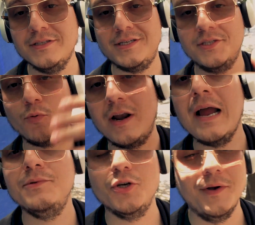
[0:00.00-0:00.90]
instance, what
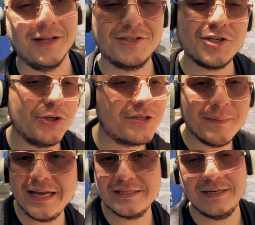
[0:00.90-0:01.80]
I'm doing, let's just use
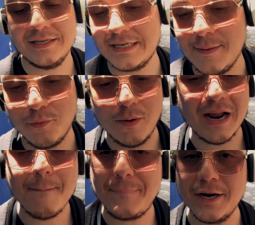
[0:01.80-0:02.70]
me as an example. I'm
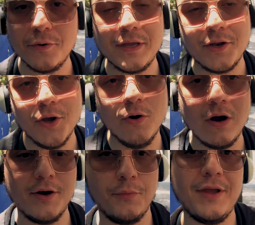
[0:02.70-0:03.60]
not better than
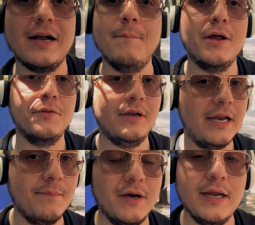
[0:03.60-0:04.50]
you. I don't think I'm better than
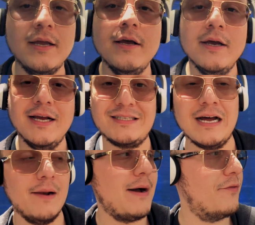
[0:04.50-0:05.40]
anybody. It's
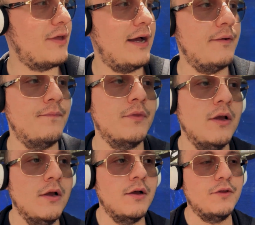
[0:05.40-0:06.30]
not about that.
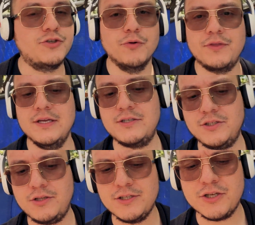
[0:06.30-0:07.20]
The truth
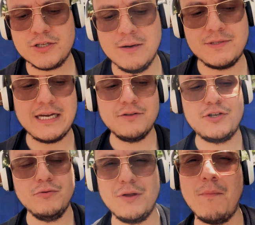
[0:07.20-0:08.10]
is, this just comes down
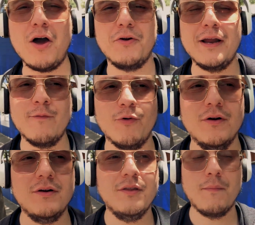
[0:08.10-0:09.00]
to the modern
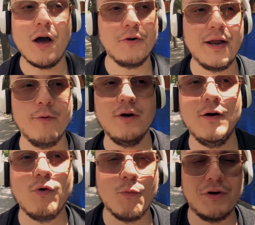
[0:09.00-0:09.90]
era, the modern era
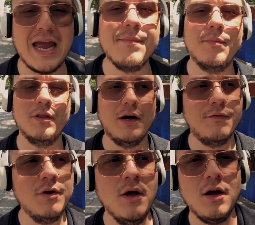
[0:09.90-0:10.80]
of what we're capable
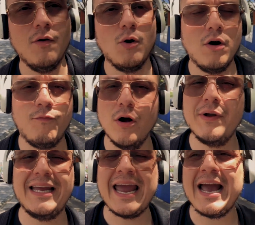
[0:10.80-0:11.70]
of, of what
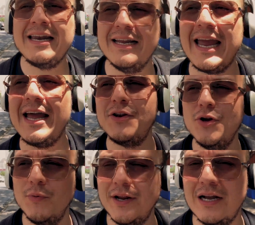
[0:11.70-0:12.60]
we can and can't
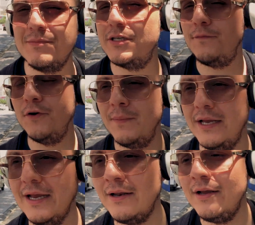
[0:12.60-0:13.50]
do when it comes to
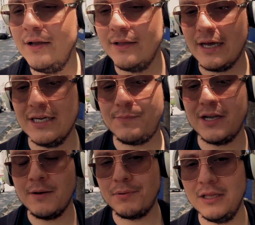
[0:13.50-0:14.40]
filmmaking. That has
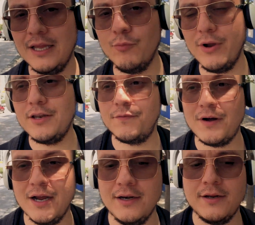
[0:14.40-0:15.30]
been completely
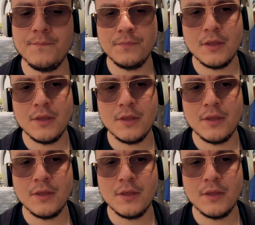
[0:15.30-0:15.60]
redefined,